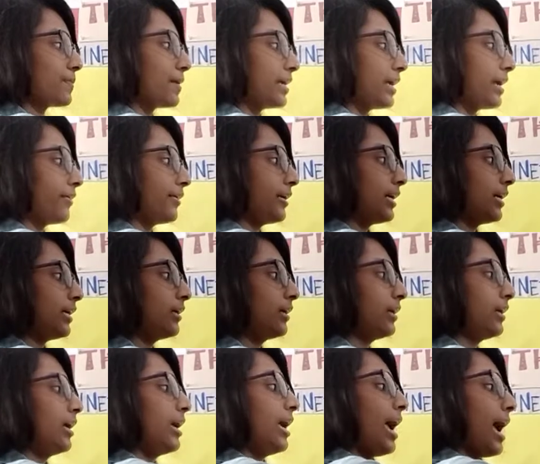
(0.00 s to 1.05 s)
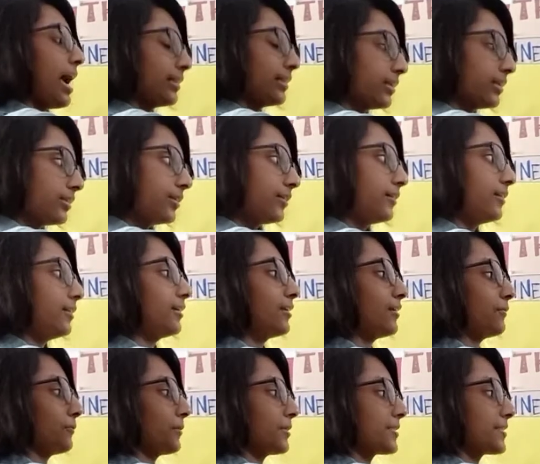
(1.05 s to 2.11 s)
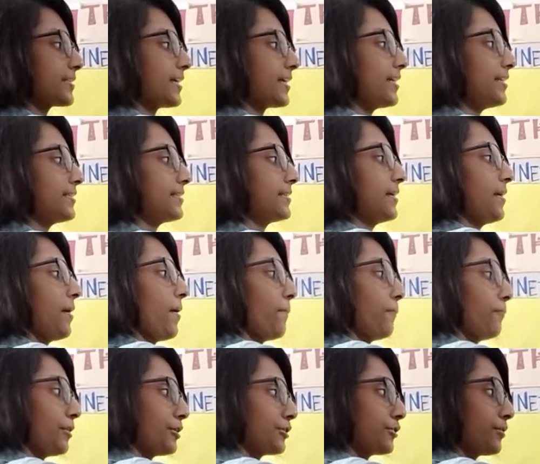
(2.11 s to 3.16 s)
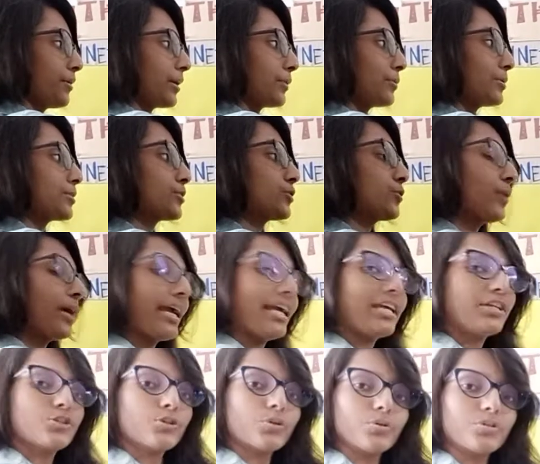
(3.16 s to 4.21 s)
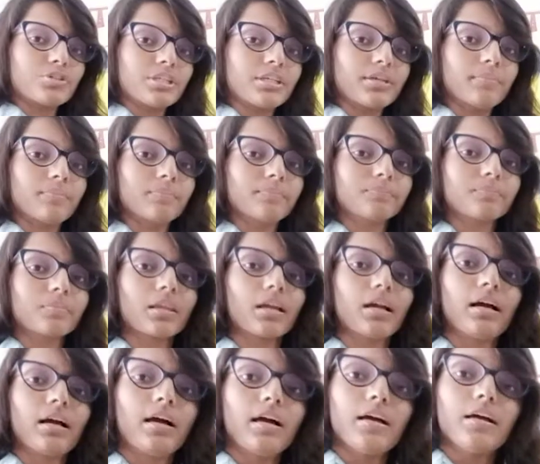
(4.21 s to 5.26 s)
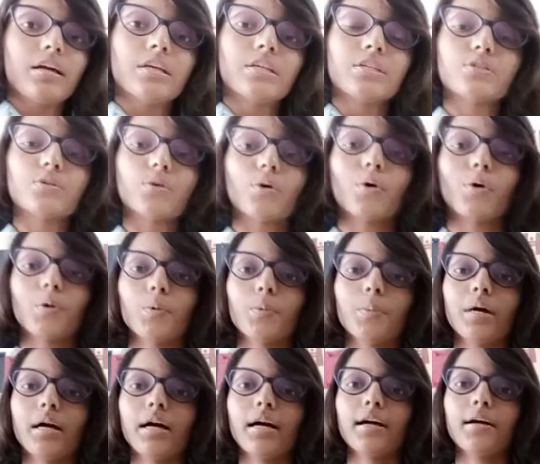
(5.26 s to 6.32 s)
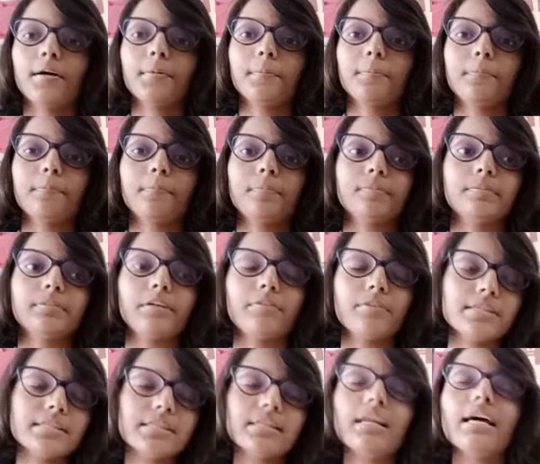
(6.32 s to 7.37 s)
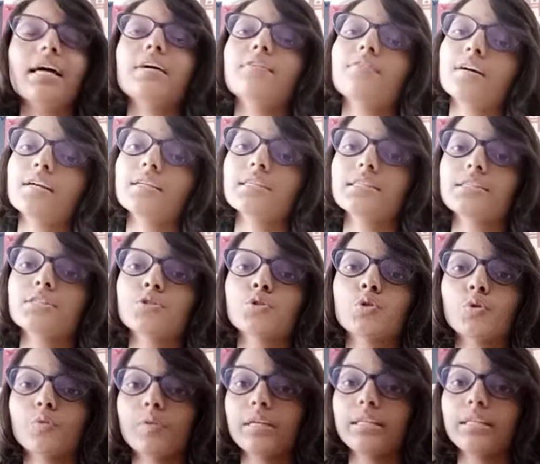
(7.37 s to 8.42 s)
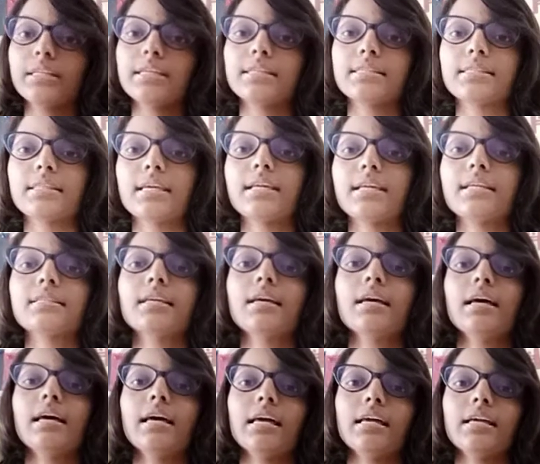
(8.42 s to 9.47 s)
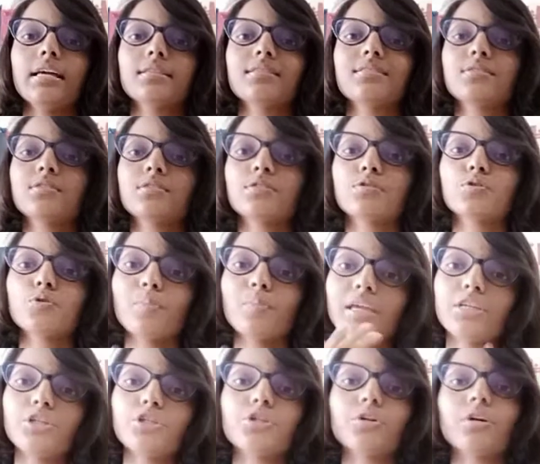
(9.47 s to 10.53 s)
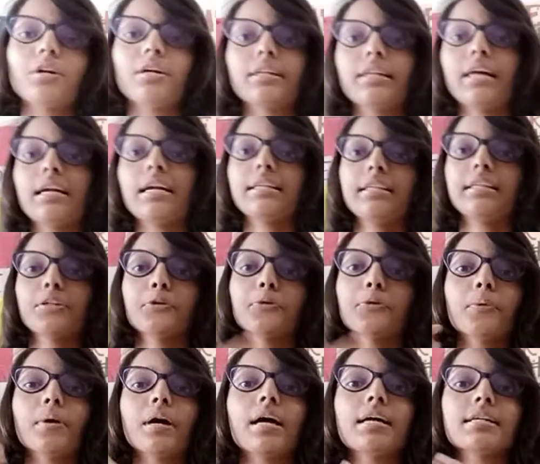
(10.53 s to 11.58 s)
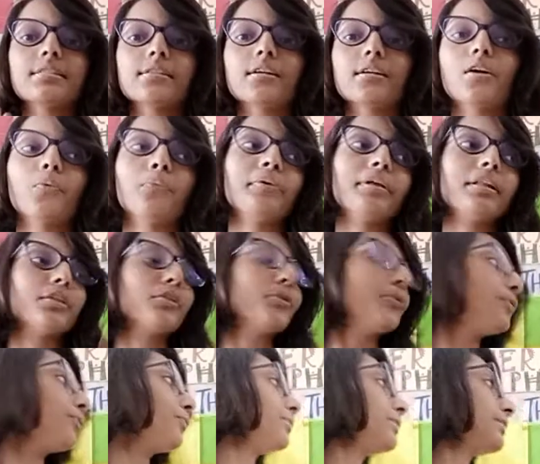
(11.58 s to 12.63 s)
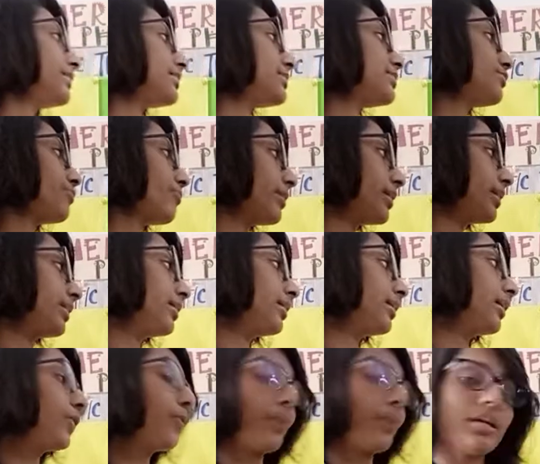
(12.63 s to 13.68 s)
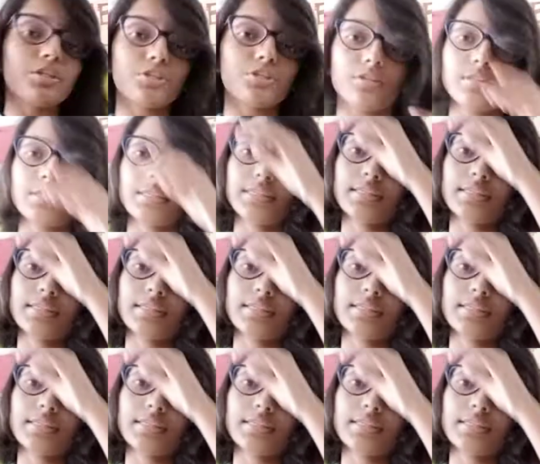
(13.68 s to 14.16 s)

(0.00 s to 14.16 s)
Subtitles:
area. And the third one says pressure equals to H rho g. So the reason I have asked to read these things is to make sure that you guys are well known with these three equations